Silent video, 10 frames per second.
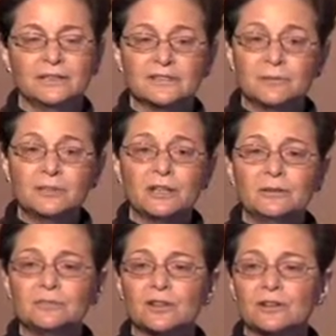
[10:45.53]

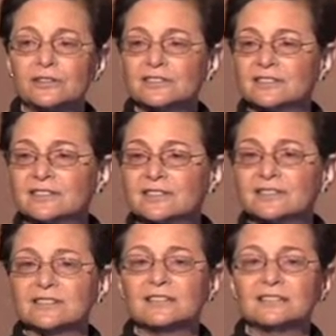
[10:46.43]
Sometimes our
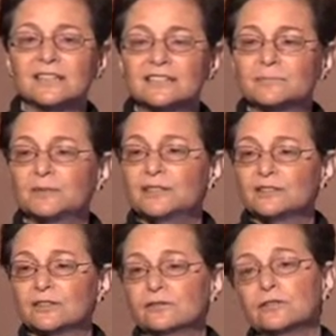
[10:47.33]
assistance takes
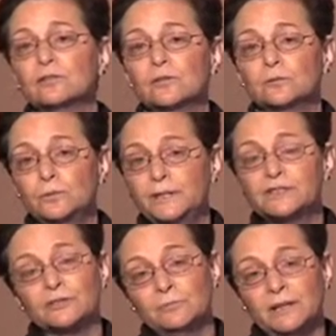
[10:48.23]
place over
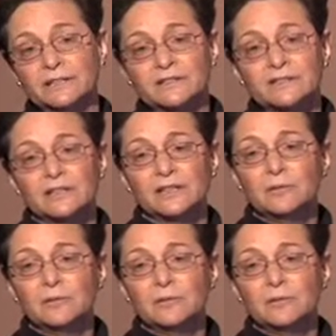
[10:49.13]
weeks or months